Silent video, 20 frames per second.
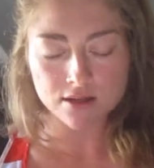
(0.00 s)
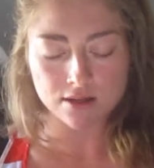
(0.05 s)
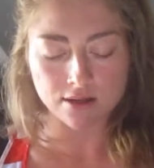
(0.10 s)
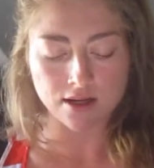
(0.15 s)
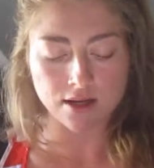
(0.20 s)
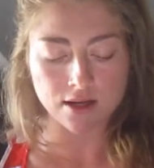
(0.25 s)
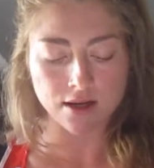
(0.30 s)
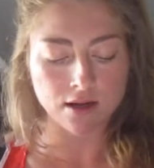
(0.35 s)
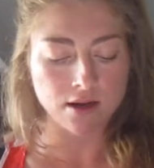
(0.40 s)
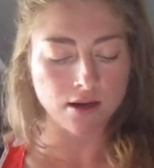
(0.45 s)

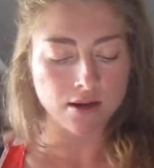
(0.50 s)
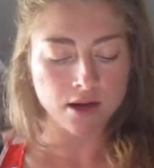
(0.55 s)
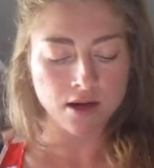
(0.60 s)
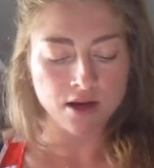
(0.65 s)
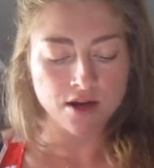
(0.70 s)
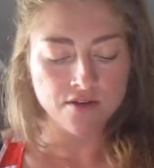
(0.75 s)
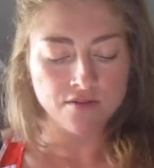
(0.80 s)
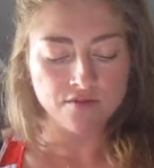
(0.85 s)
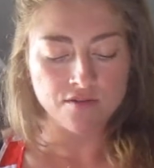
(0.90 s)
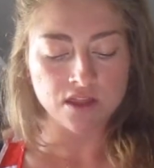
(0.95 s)
They
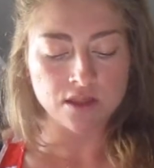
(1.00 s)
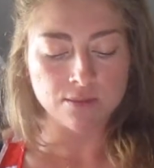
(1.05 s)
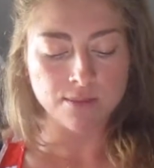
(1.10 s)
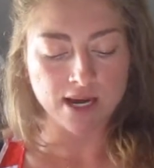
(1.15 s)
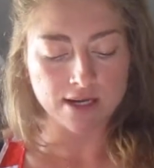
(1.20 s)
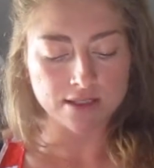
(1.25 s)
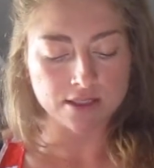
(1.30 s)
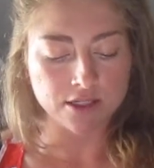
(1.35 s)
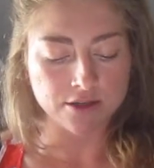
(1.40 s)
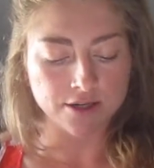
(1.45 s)
feed the
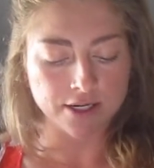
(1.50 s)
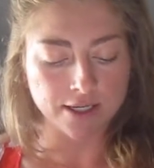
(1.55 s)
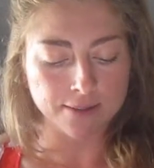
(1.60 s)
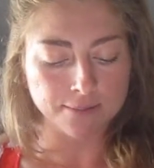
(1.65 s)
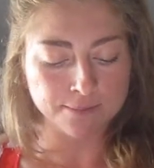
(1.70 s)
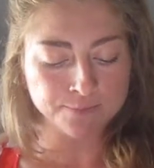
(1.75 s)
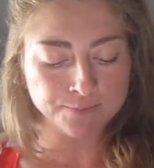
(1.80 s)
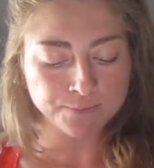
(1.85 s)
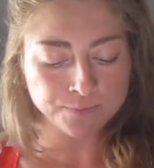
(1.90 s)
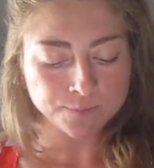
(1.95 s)

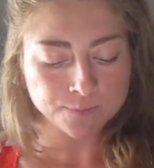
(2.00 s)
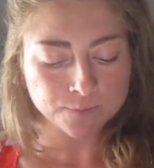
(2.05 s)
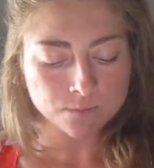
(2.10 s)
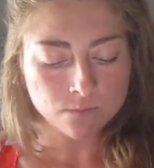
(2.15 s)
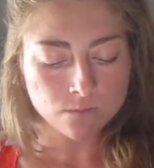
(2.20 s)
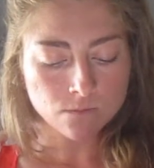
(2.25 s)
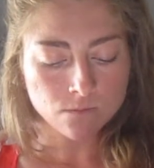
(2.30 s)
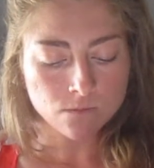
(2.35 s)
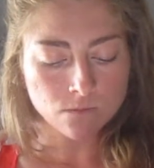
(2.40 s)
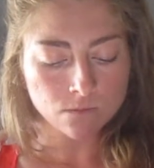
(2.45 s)
bacteria,
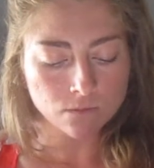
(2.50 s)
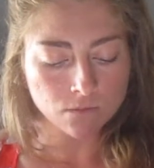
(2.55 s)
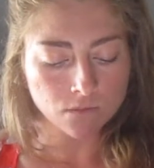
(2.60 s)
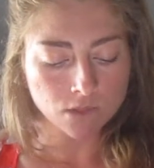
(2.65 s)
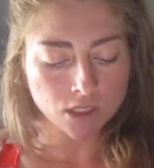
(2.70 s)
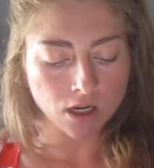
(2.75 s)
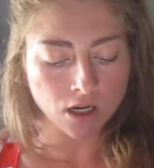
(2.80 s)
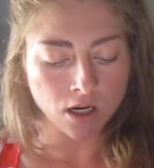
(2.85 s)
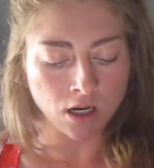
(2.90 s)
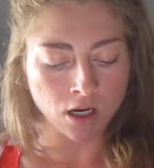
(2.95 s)

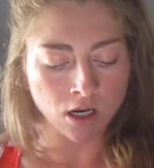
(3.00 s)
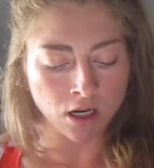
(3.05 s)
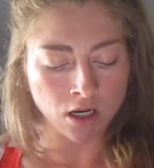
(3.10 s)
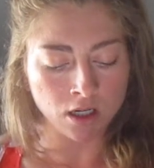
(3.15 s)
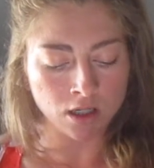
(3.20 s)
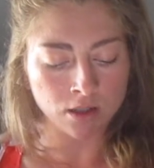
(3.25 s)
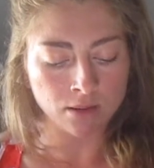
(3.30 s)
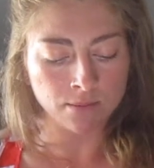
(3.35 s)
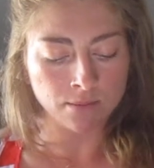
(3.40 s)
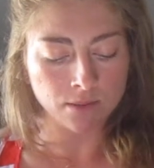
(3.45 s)

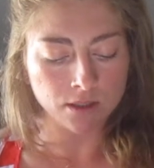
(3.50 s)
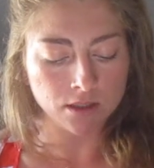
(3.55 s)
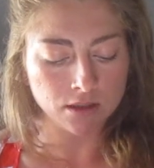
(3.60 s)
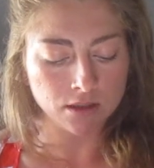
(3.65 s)
and